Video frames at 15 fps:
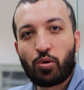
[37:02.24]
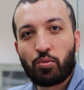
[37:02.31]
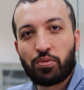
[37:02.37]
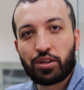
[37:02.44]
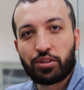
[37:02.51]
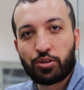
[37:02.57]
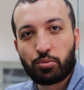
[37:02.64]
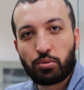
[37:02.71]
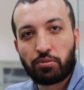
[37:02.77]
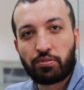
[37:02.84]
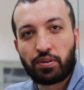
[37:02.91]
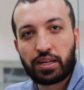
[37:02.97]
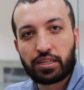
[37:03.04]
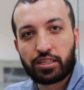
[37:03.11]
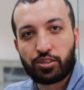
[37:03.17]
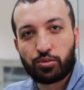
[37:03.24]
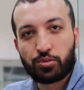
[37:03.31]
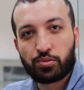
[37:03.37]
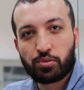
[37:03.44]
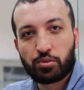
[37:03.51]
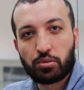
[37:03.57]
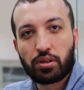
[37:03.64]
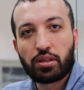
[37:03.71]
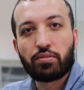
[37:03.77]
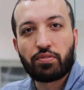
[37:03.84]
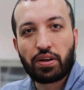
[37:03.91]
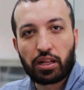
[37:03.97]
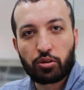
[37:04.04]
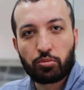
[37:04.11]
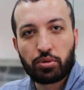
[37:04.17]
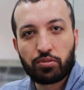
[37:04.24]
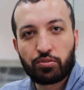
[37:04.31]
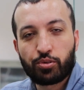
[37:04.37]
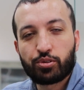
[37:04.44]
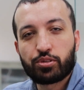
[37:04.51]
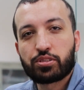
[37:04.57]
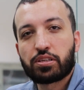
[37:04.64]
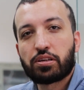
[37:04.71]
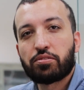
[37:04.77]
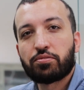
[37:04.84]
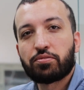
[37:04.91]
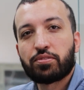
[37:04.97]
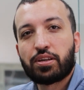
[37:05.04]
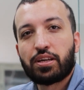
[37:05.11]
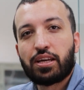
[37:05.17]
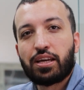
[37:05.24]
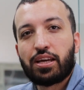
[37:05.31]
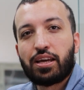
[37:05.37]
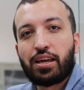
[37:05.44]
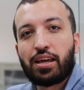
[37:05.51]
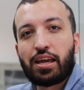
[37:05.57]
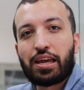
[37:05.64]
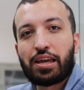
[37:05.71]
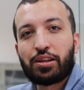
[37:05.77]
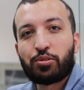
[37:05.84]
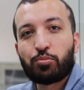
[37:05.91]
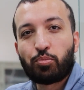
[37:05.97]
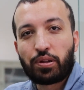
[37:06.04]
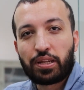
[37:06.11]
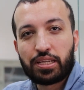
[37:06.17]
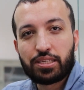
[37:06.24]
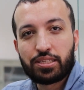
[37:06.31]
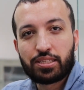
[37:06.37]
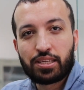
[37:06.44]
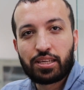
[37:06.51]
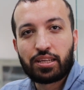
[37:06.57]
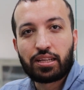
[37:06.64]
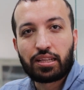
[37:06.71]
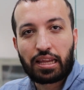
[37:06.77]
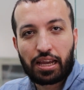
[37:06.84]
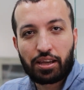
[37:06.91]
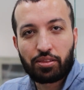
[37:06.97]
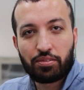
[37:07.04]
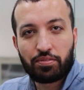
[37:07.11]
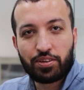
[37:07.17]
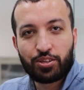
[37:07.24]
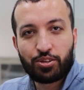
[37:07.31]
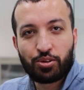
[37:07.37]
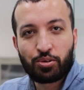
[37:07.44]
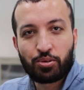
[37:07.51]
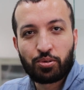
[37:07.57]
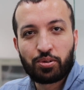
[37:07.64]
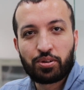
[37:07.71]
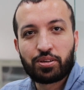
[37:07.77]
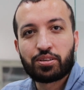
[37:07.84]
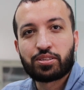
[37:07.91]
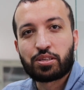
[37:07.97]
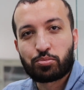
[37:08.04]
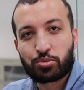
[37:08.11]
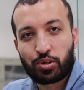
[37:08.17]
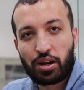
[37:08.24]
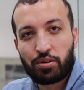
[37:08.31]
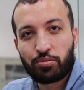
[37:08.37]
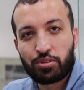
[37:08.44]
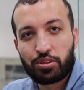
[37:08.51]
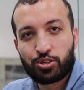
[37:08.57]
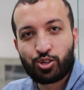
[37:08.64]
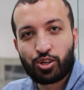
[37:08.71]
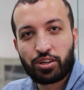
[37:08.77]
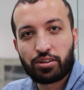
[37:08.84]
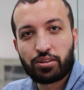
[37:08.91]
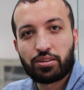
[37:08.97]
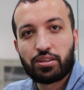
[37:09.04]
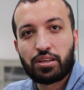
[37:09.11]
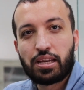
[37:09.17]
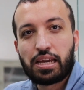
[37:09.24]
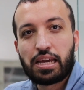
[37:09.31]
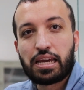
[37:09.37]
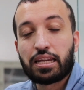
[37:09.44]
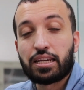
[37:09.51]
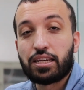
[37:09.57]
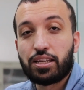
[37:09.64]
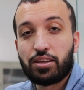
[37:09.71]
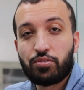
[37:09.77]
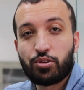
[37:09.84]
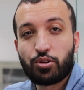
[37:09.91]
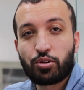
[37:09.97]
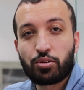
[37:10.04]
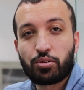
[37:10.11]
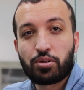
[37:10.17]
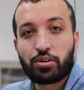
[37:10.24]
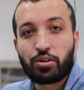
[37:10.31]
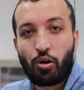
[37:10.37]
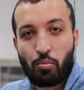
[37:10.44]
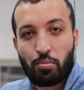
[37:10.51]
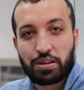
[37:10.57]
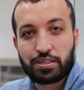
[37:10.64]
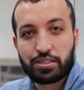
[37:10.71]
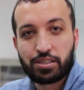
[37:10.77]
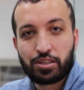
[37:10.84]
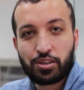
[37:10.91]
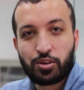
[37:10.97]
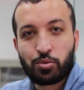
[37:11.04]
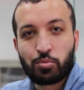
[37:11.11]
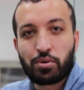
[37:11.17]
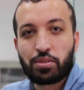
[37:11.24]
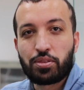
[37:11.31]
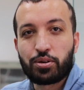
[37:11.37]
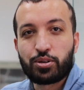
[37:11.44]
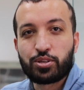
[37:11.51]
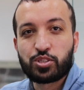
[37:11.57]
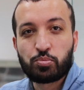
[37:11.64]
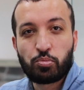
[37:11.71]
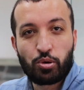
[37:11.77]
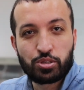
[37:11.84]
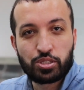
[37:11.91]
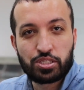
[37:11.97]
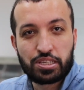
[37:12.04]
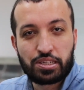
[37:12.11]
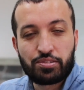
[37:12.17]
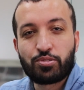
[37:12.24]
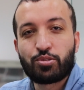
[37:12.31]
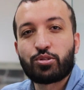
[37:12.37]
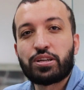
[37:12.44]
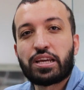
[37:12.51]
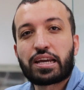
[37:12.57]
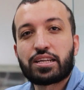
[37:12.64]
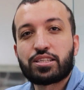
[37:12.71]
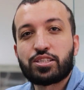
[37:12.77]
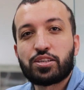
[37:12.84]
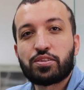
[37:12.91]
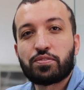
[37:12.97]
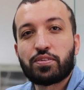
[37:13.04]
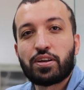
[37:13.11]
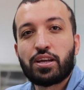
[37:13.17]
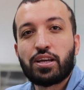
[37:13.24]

hope that you will find it useful and valuable for yourself. And please like the video, subscribe for the channel, and leave your comment, whether it's positive or negative.